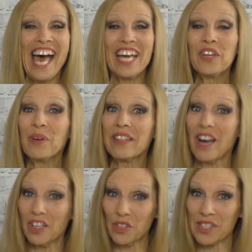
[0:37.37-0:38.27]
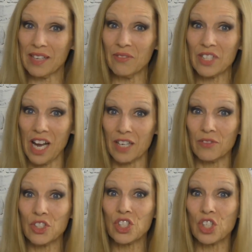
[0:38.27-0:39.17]
Anyway, the Understand
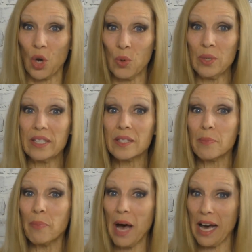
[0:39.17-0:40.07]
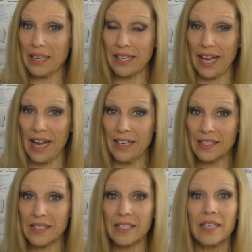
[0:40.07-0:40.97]
Photography Show is a
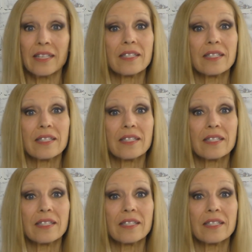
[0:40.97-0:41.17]
podcast.